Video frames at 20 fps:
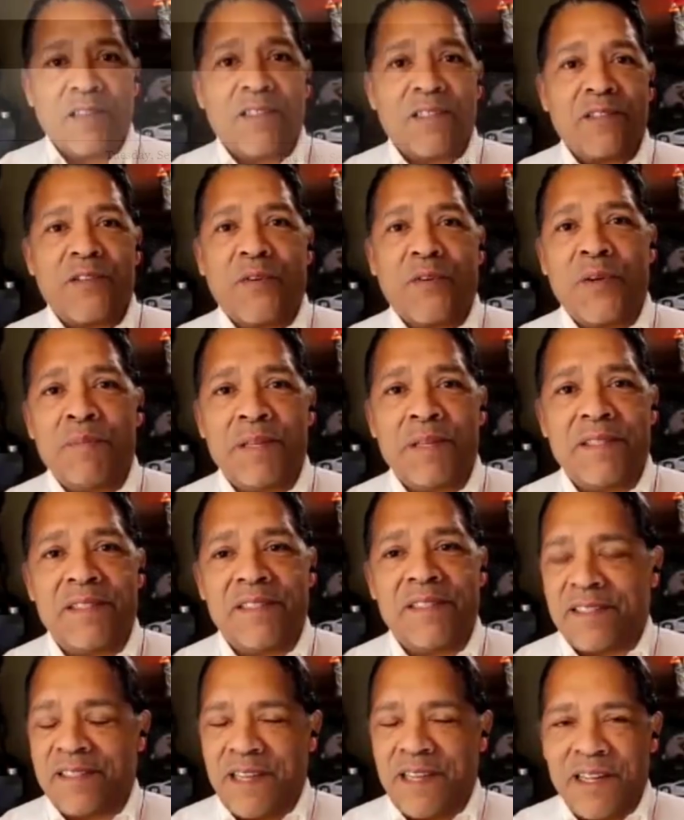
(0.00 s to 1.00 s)
of doing
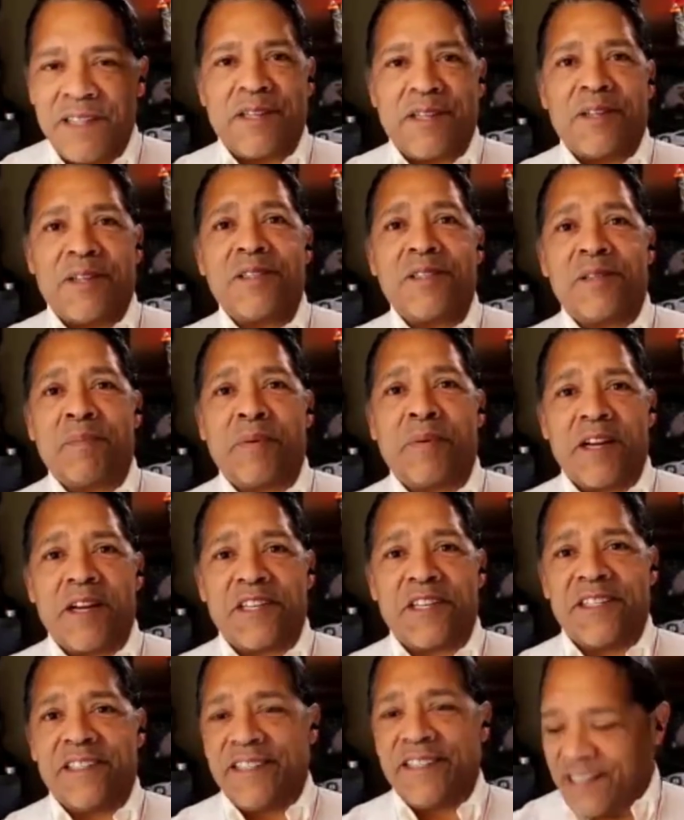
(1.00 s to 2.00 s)
business. There's
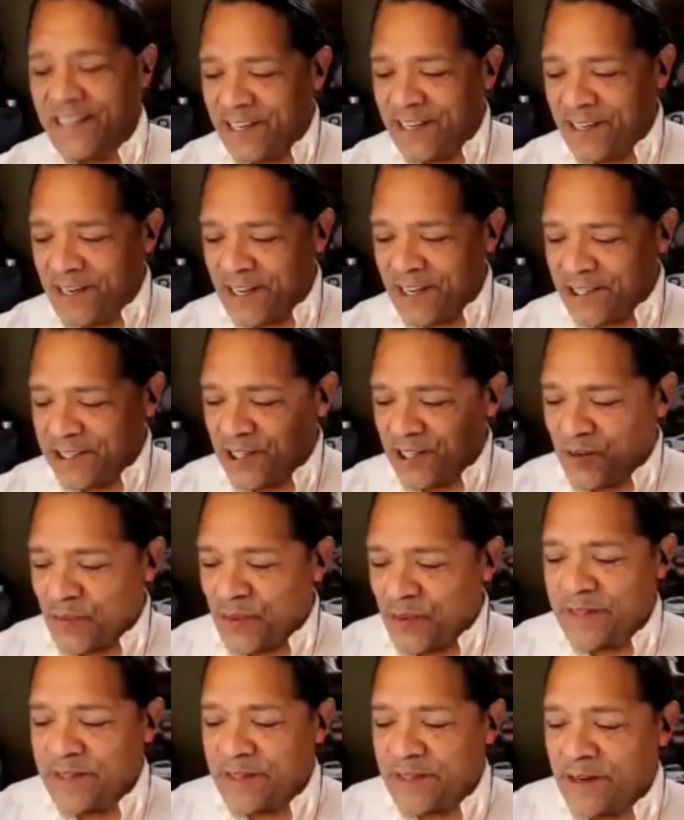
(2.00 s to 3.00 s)
suppression in a nutshell
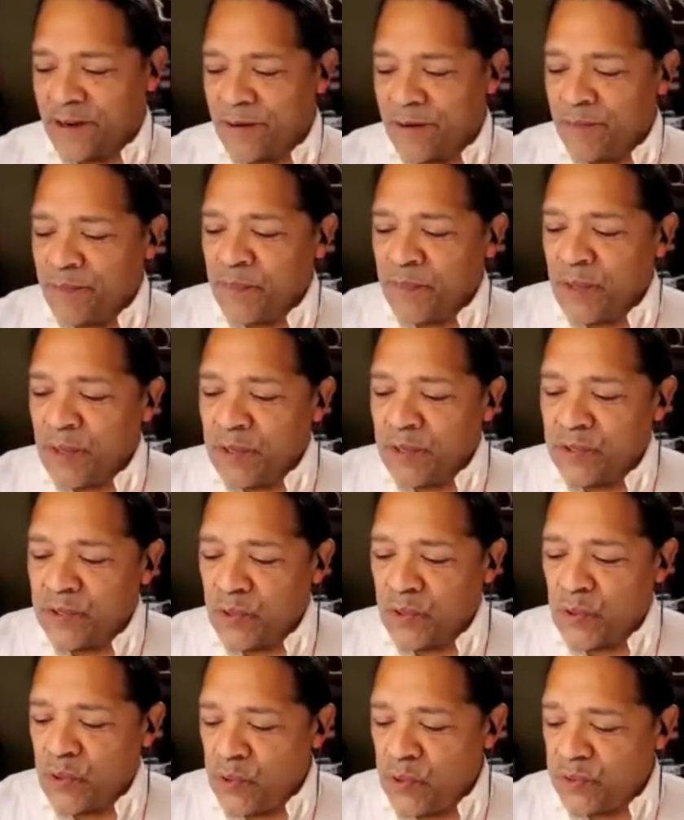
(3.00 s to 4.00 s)
right there.
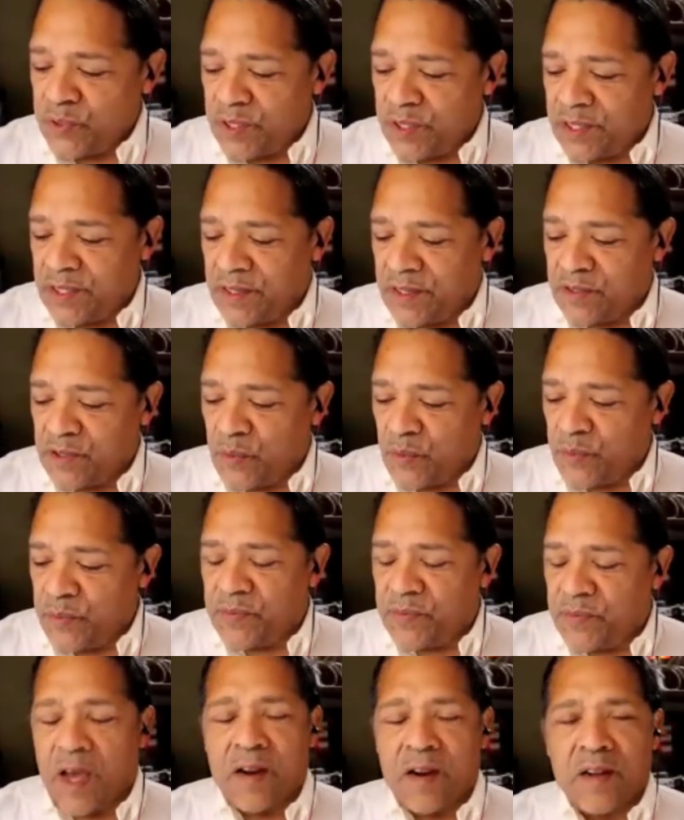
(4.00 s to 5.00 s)
So so
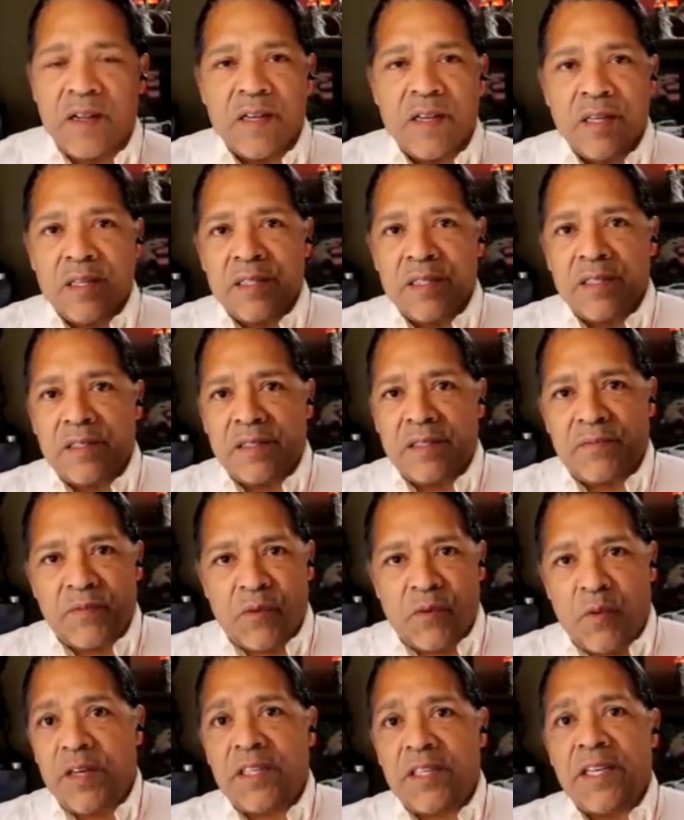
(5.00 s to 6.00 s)
we've got
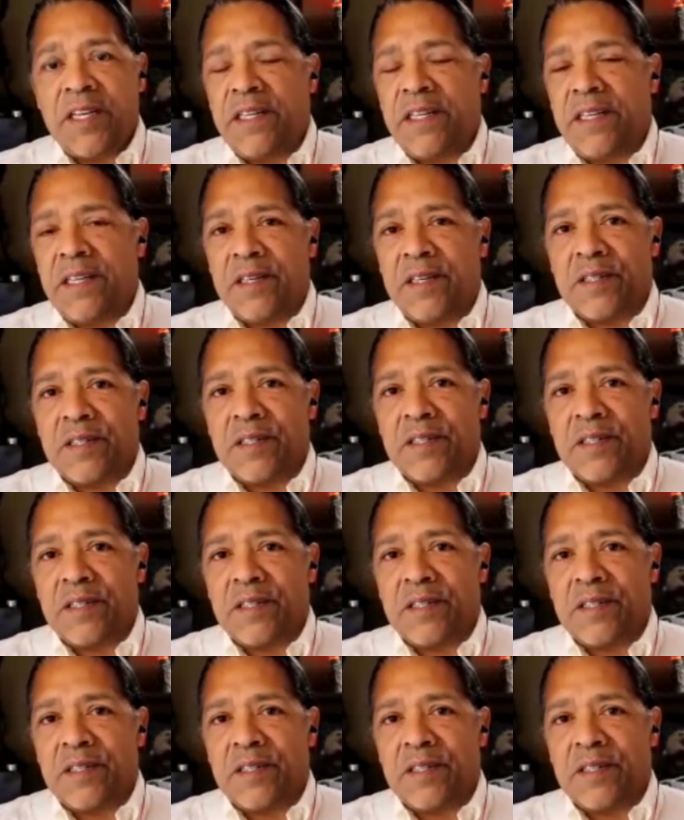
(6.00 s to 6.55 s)
14 years of